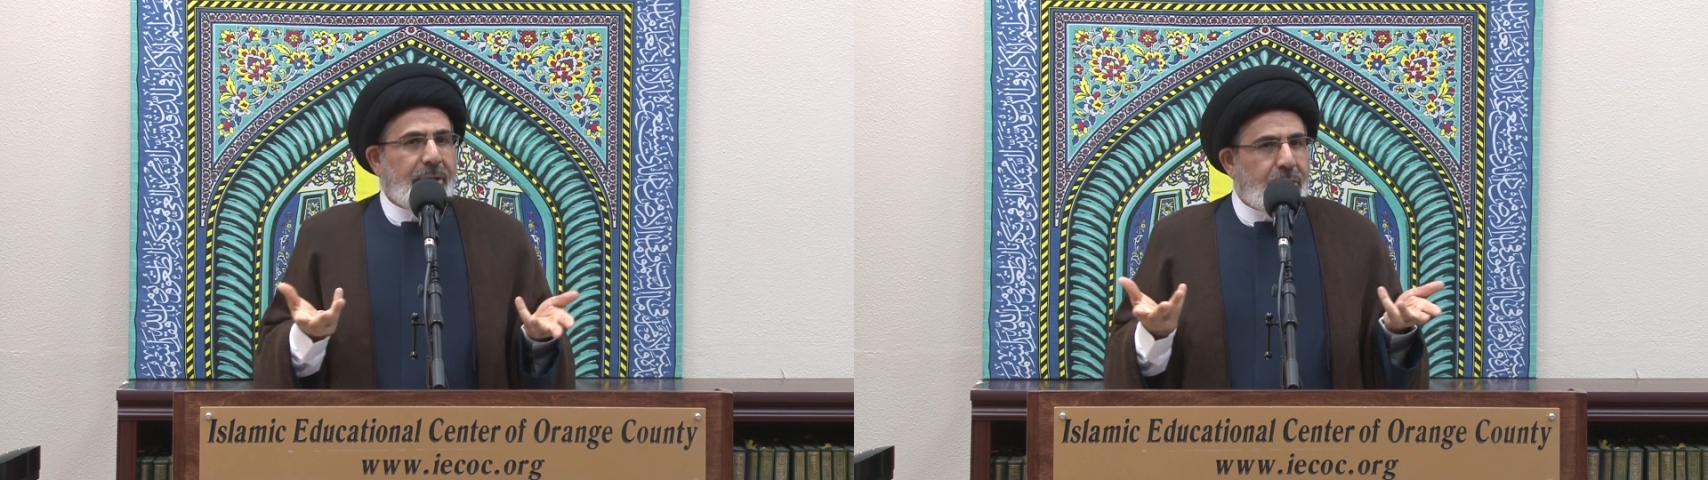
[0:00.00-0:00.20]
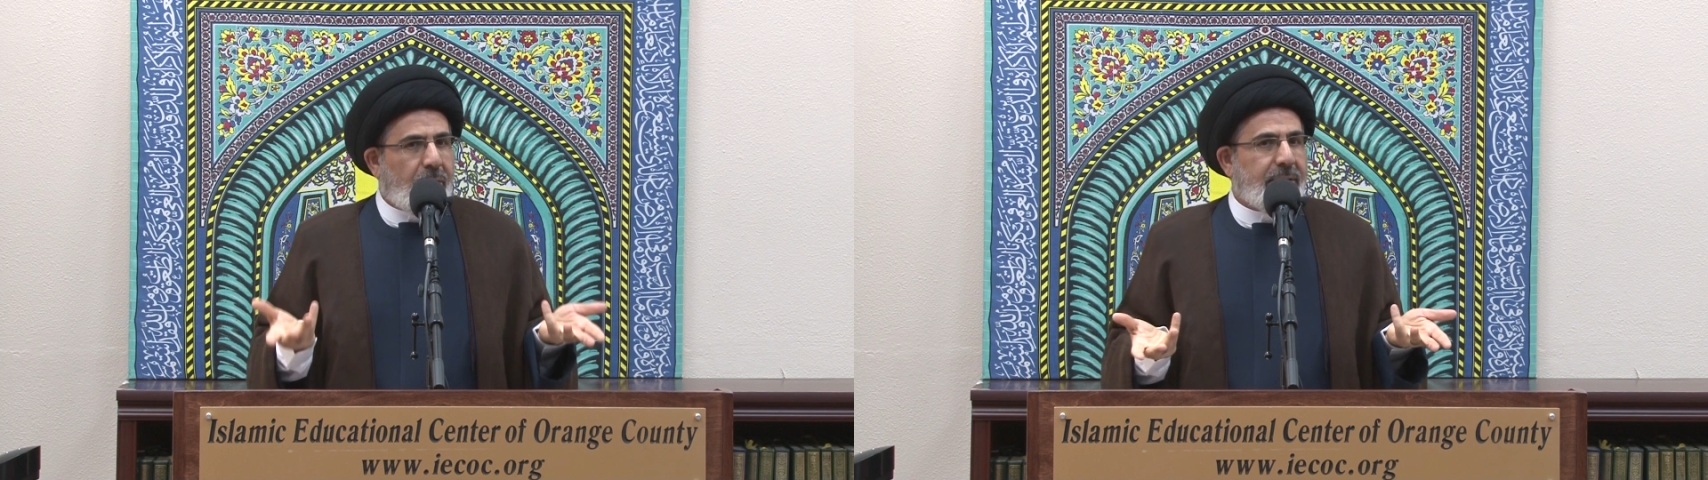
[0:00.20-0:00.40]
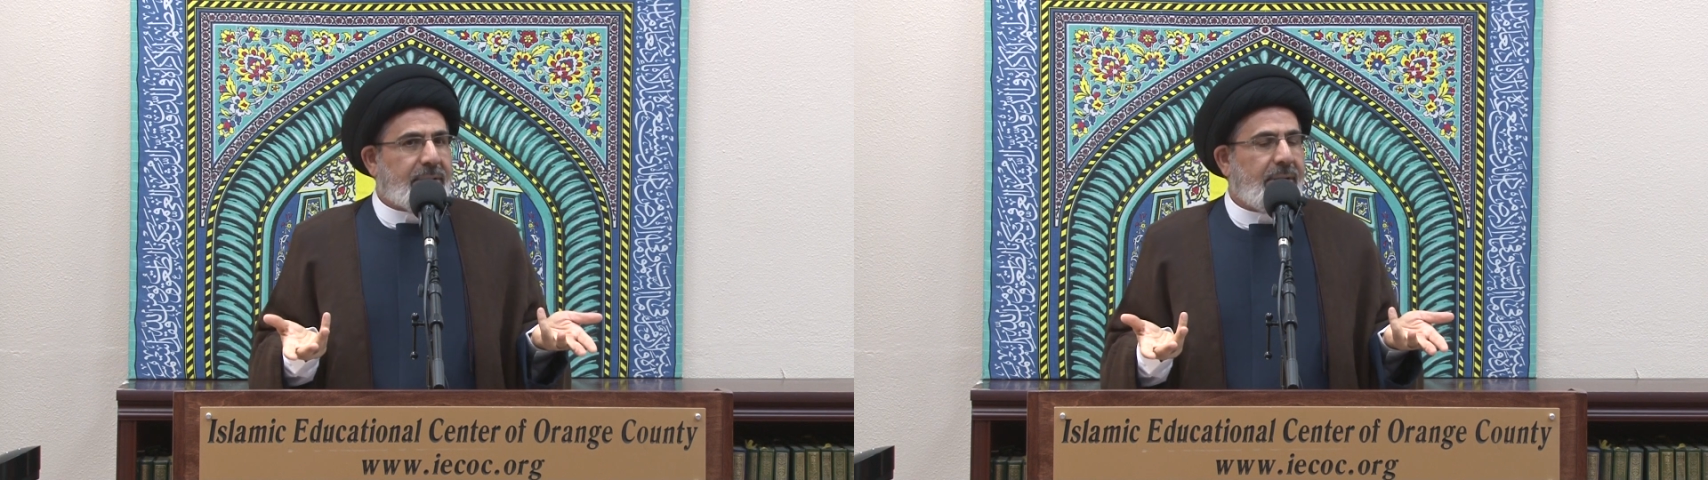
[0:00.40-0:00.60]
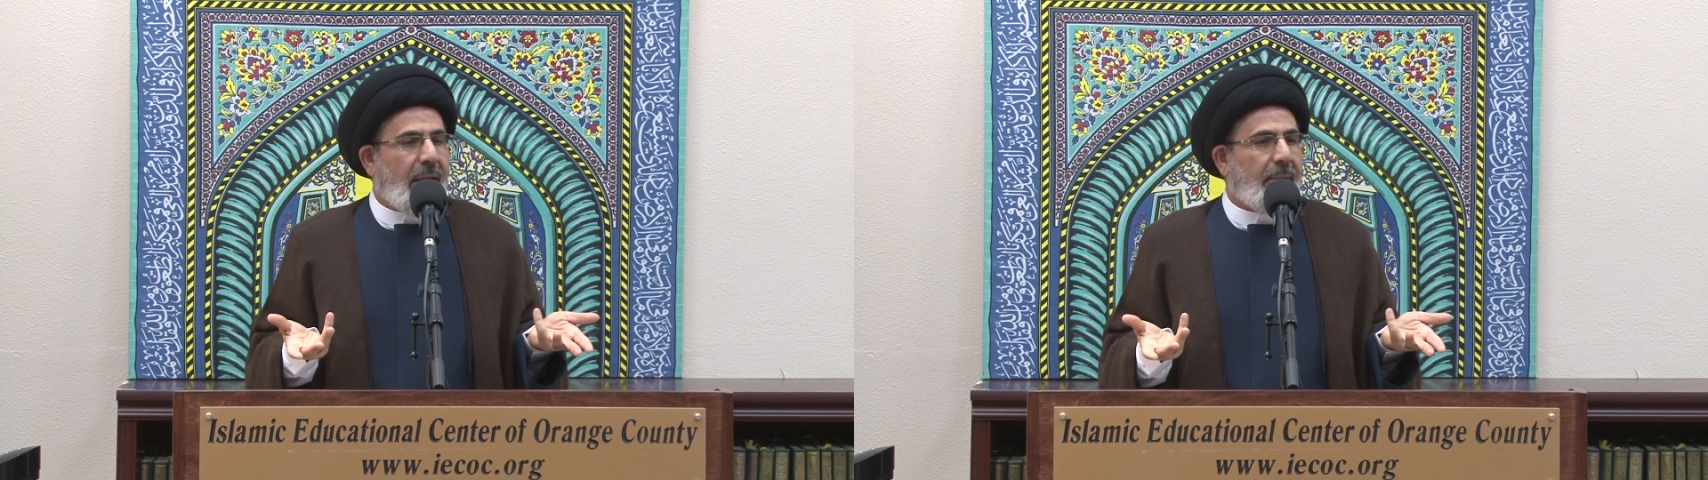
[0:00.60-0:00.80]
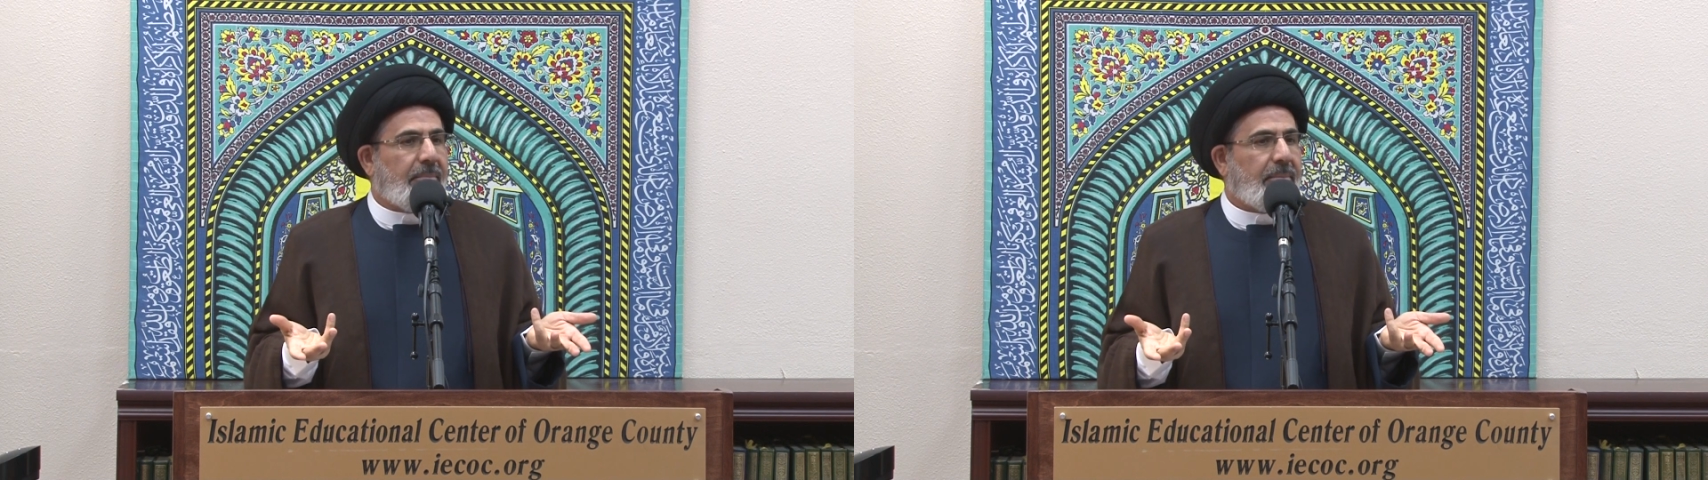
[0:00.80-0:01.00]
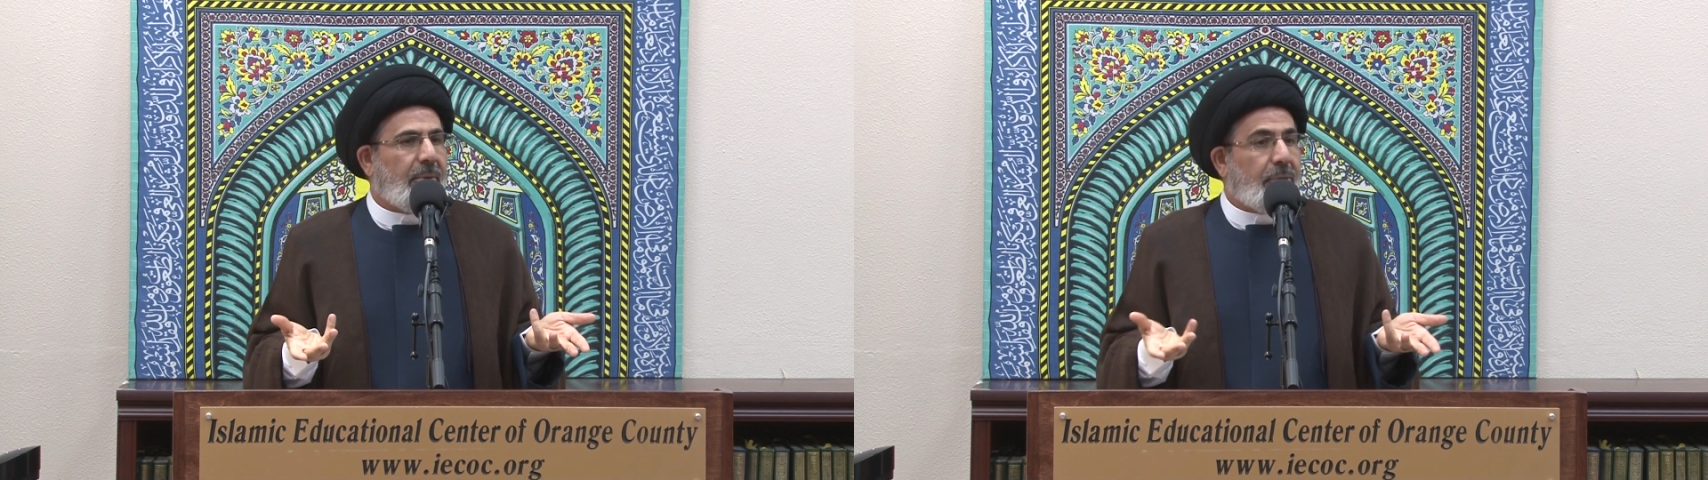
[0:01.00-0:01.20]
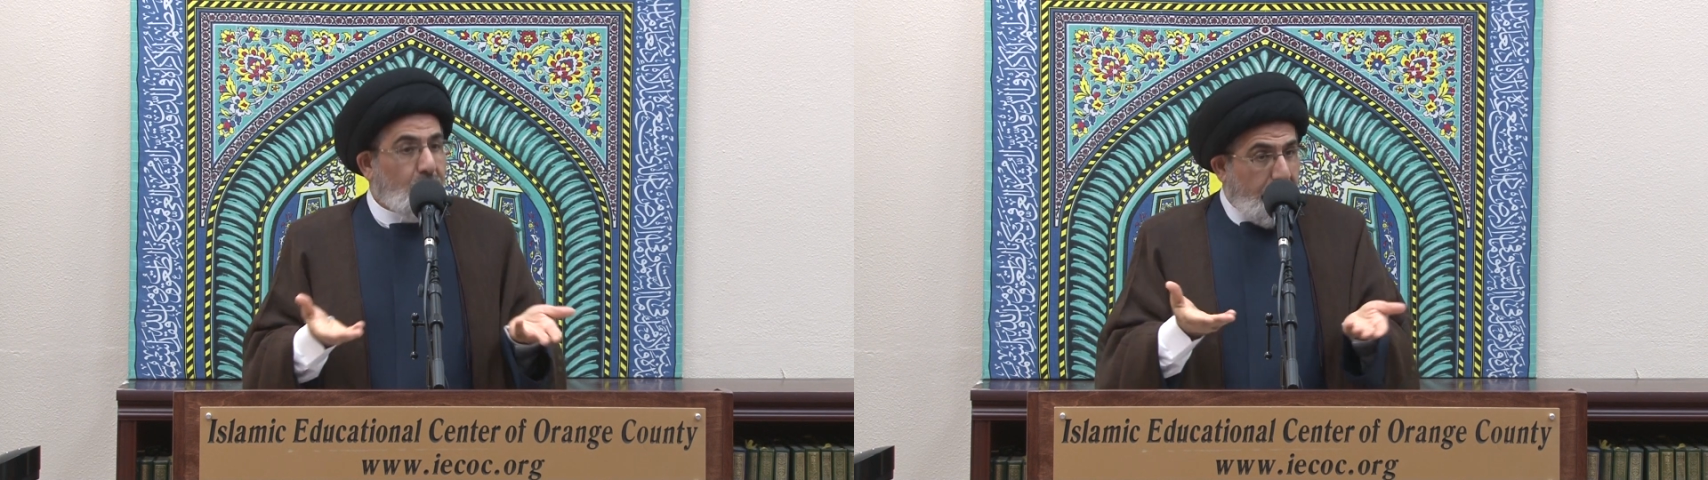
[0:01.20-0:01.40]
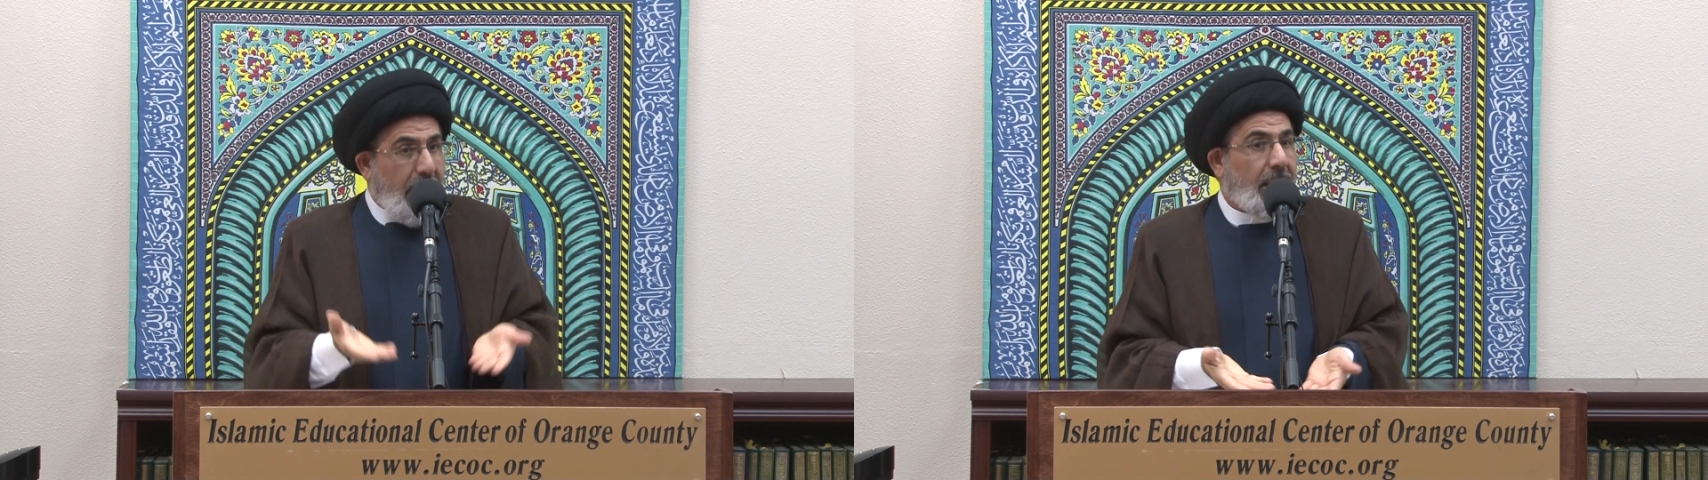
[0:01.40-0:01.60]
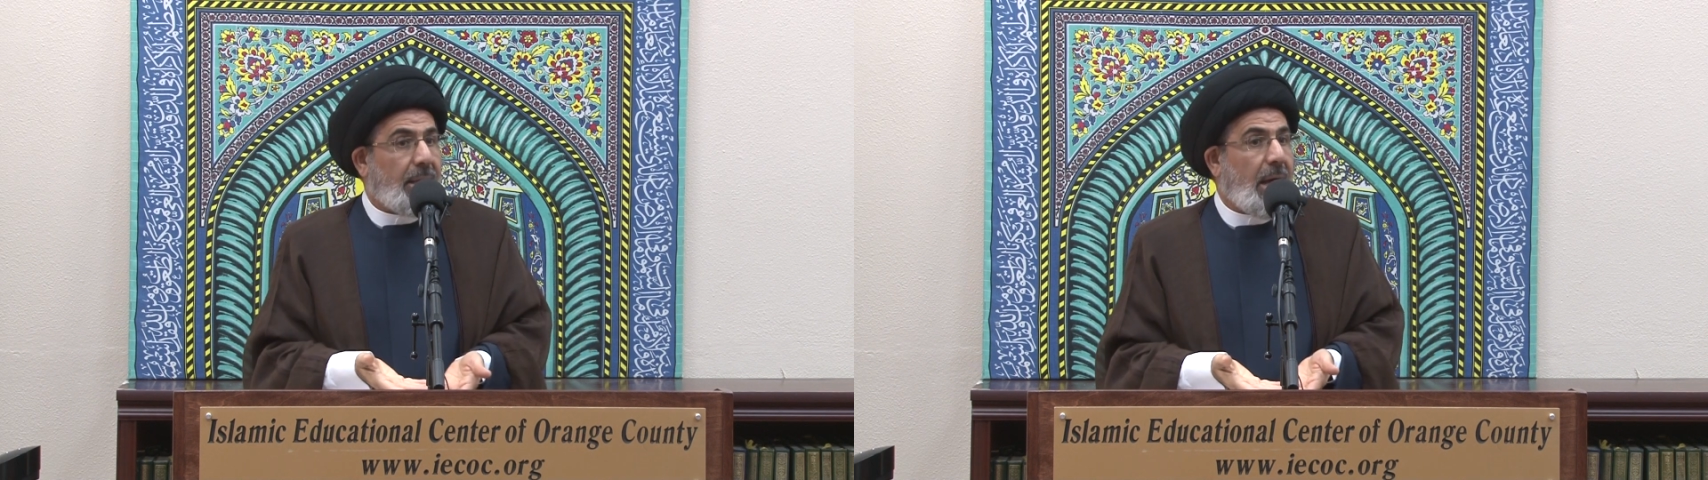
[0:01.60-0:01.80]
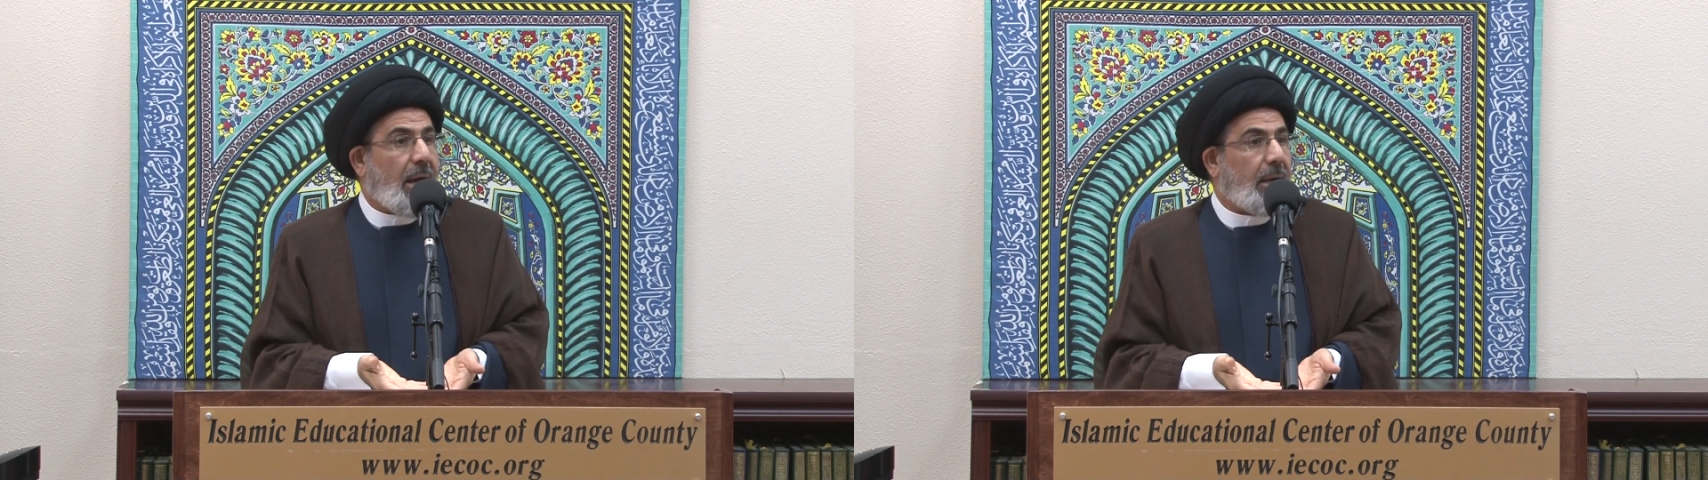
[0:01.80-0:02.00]
enjoy Islam? Through the
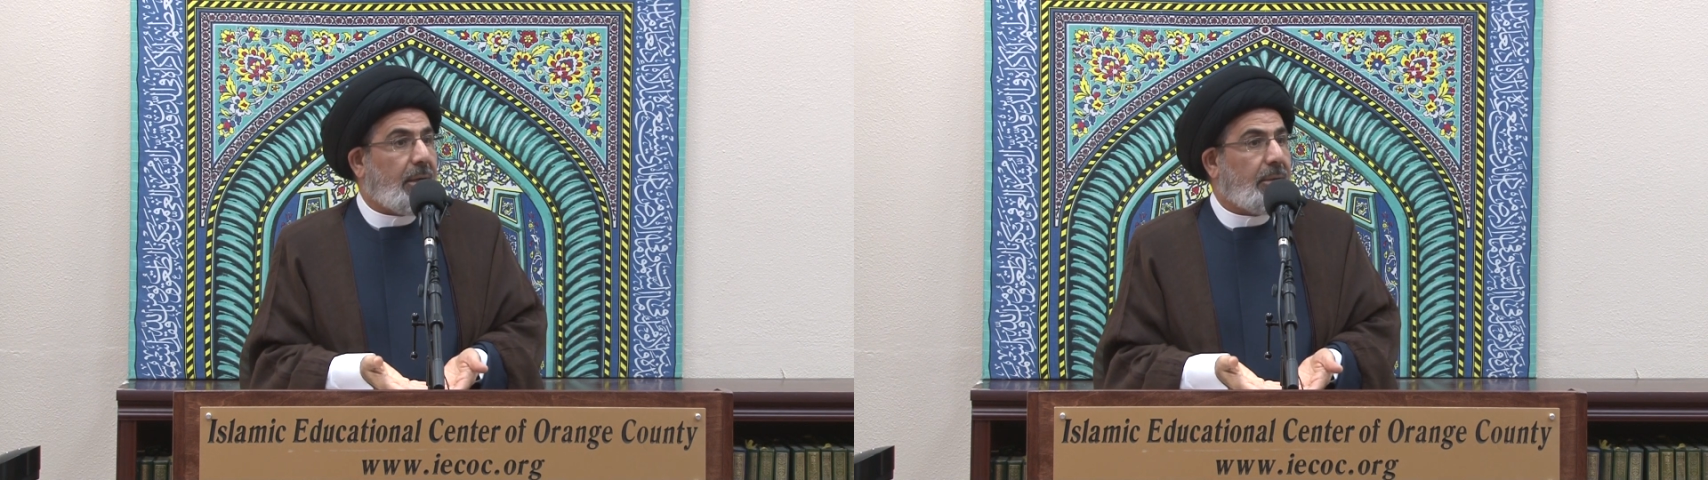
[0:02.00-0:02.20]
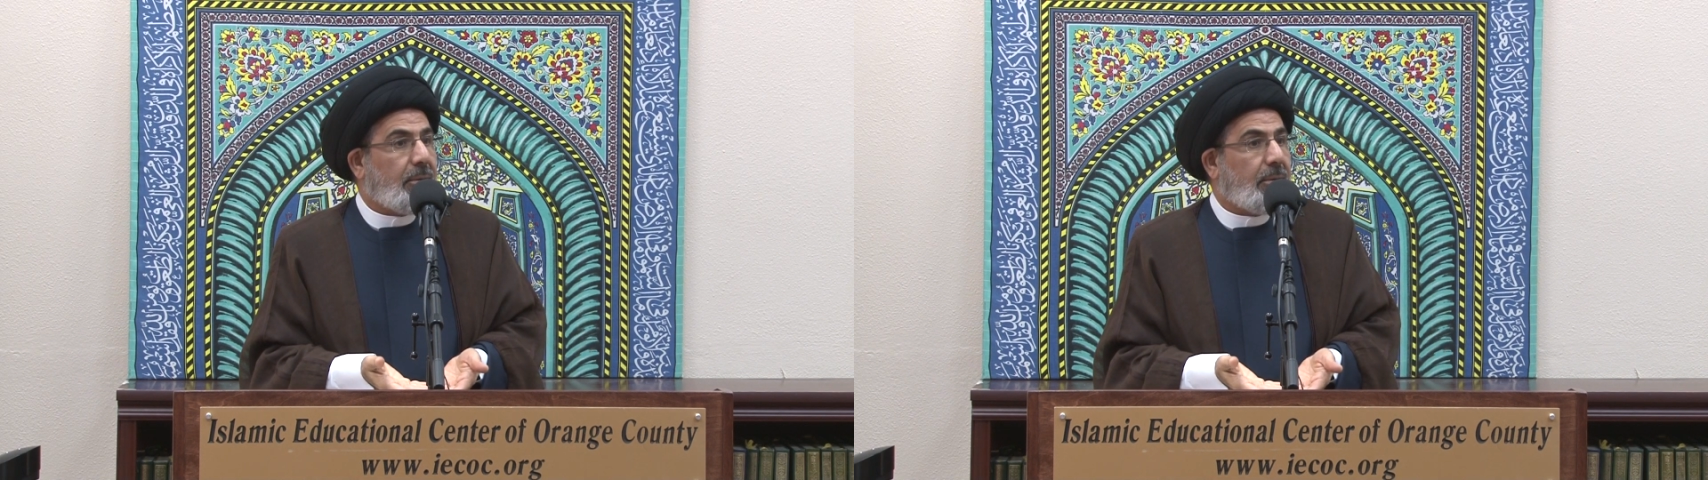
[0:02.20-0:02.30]
akhlaq.